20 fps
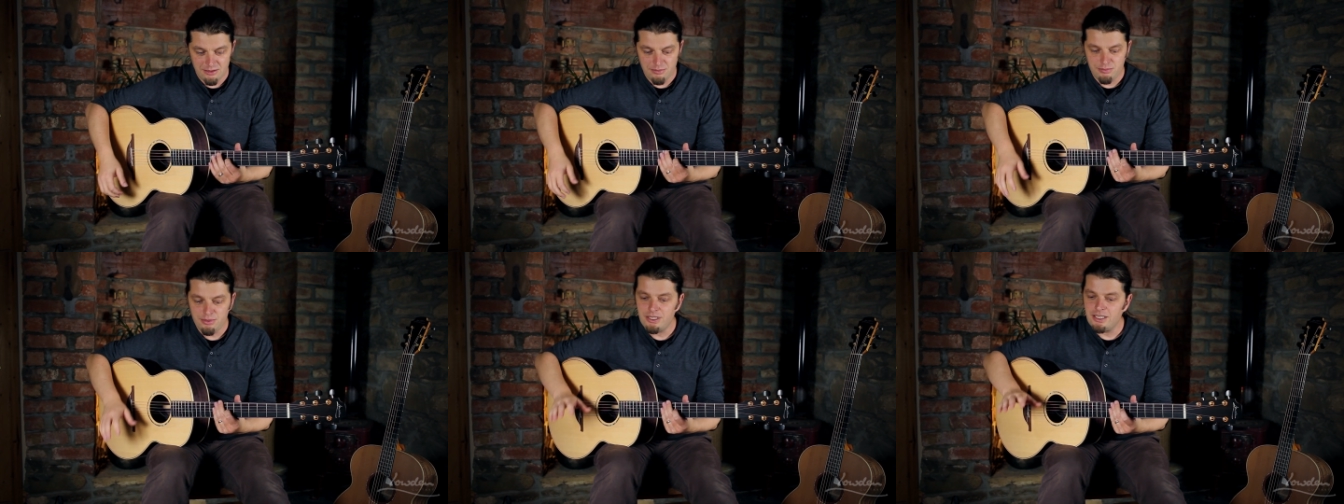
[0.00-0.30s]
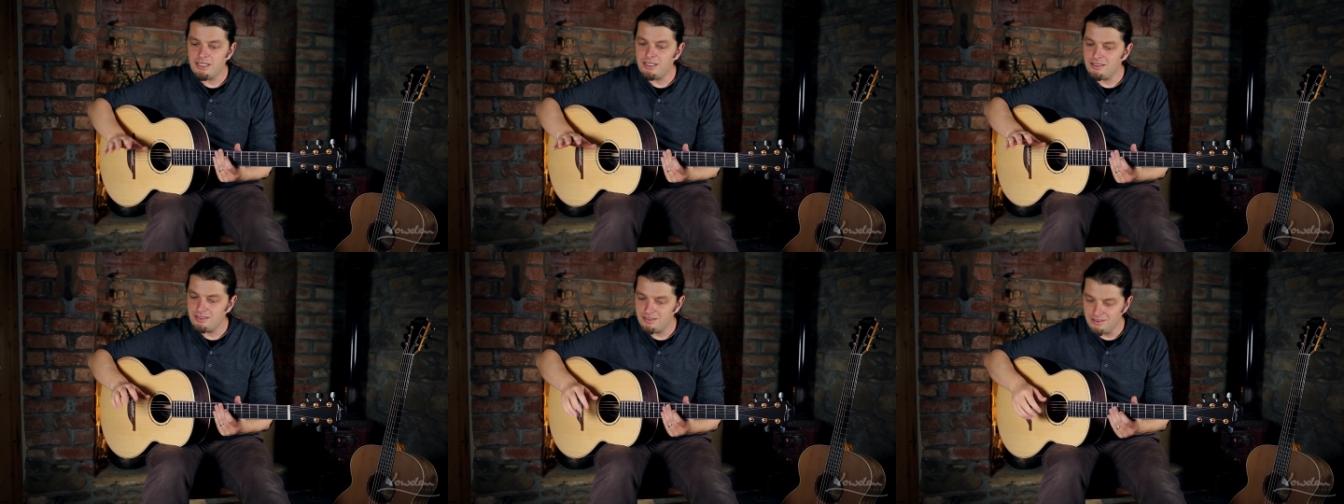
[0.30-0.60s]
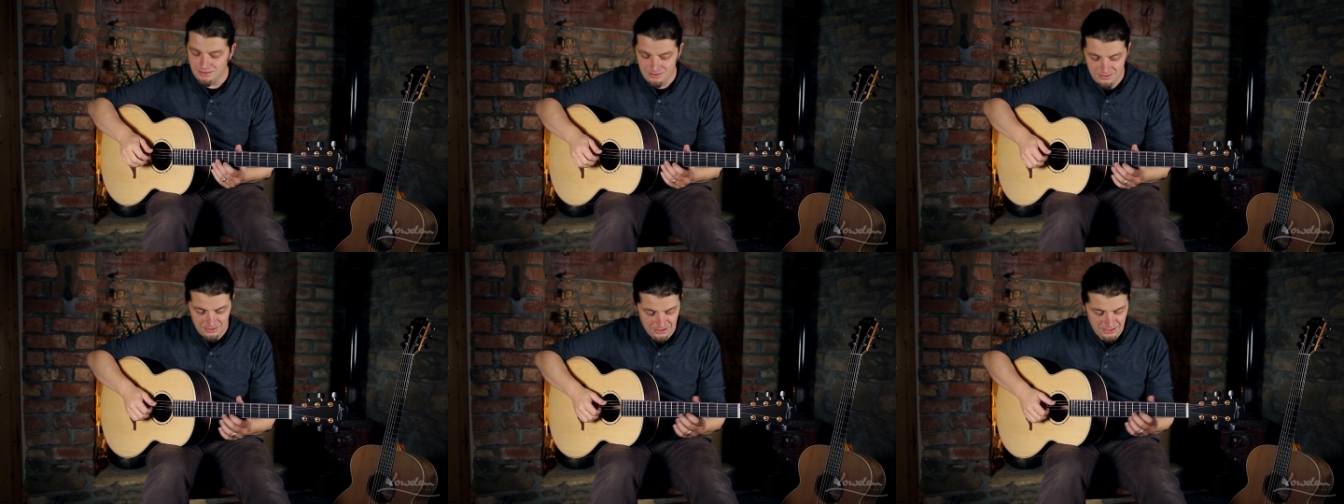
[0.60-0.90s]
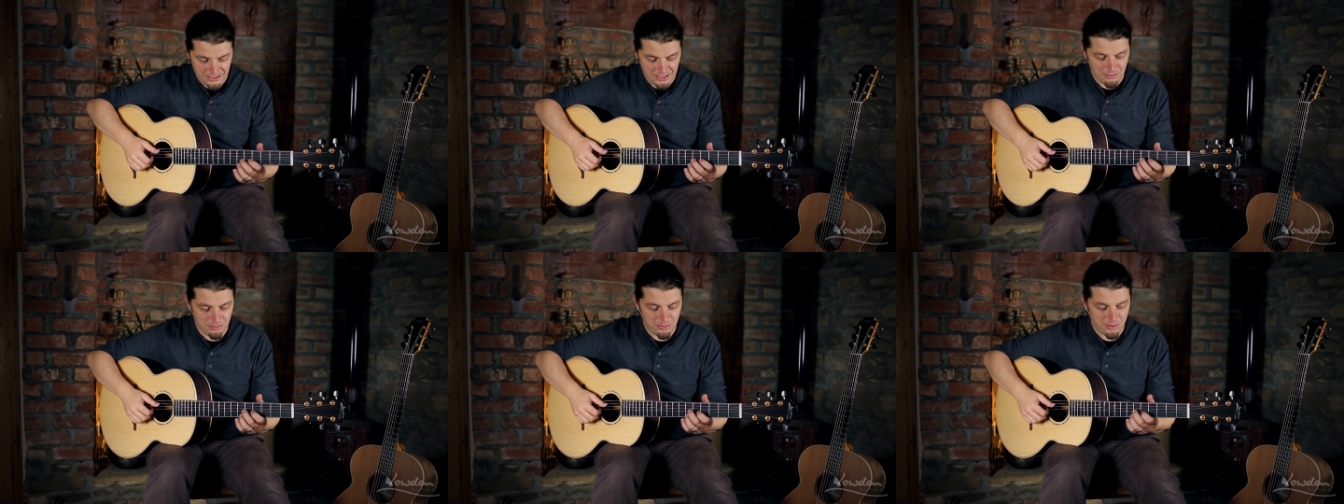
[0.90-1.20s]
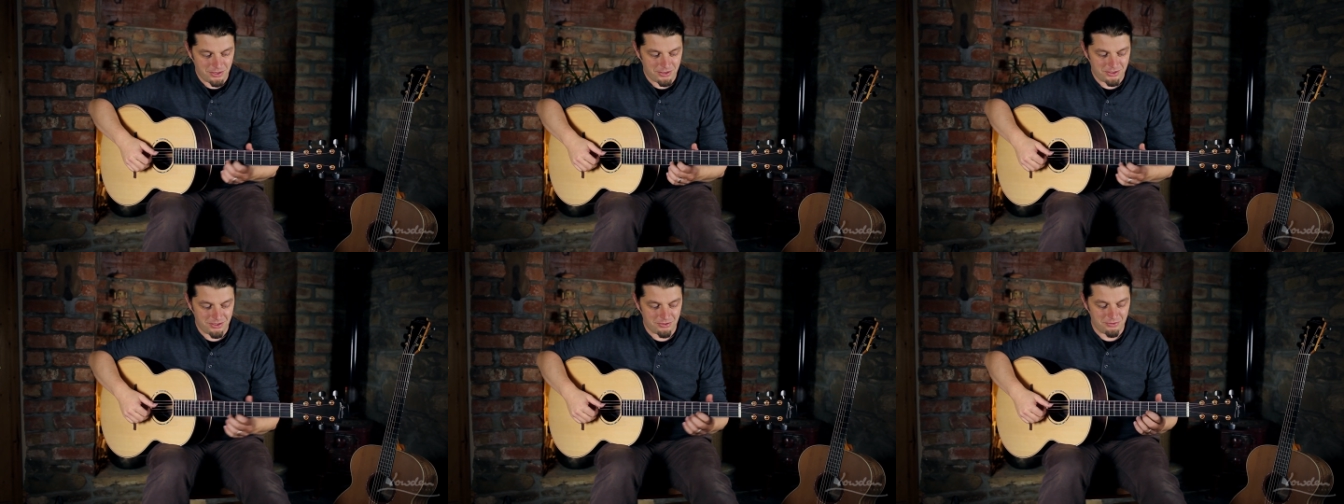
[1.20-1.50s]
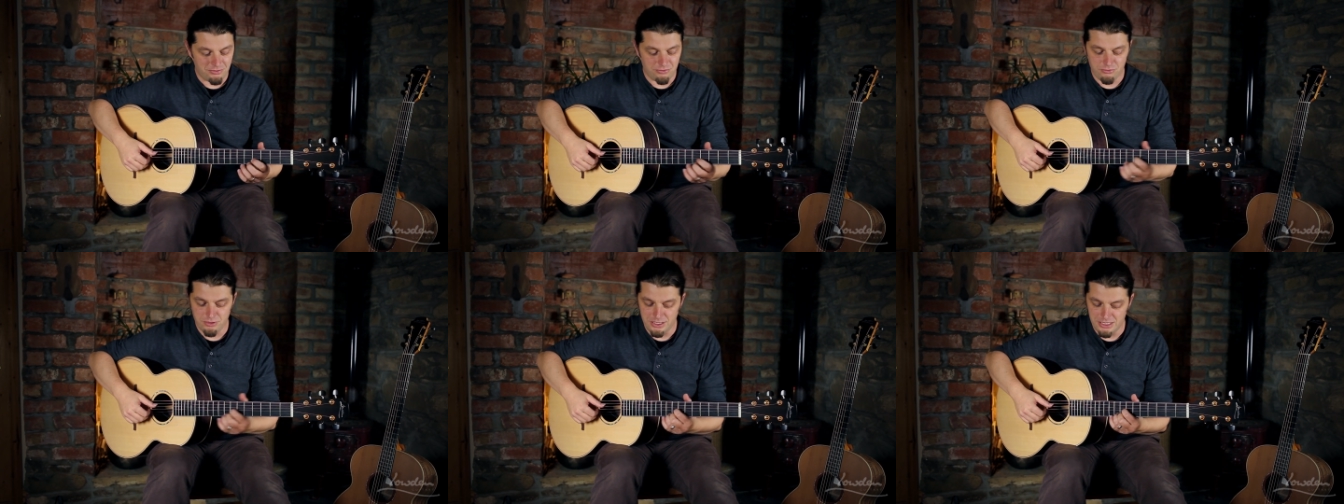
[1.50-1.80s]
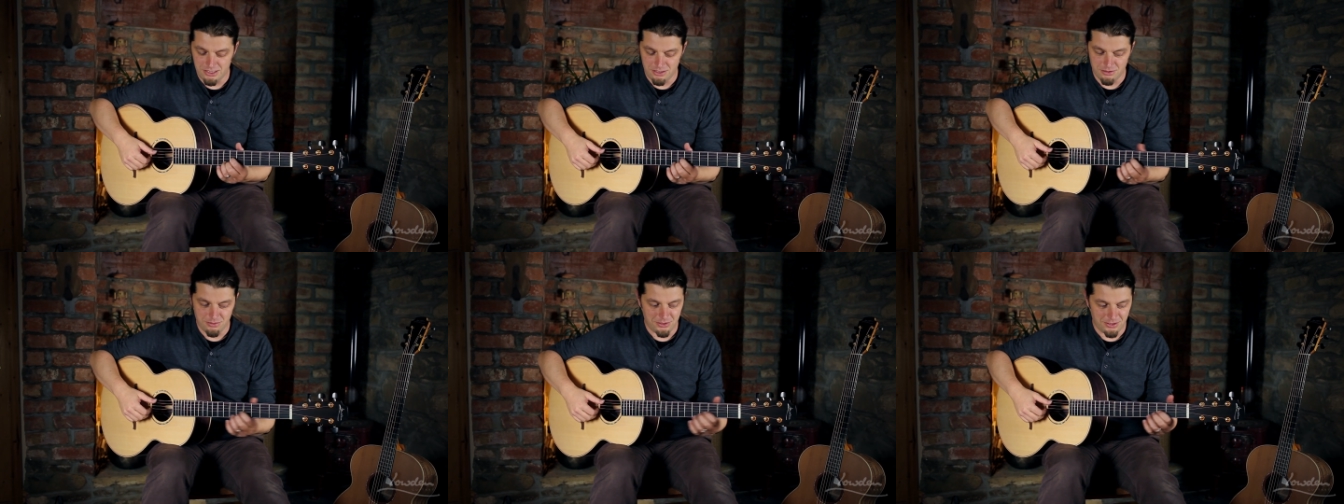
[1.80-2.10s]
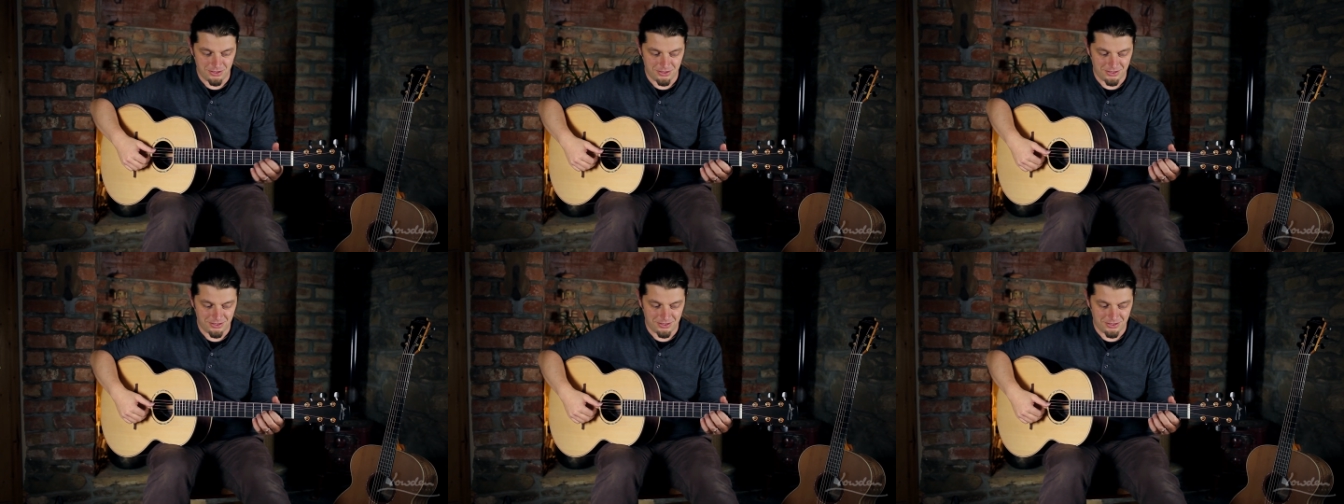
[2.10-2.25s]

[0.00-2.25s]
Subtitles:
pretty simple and reasonable,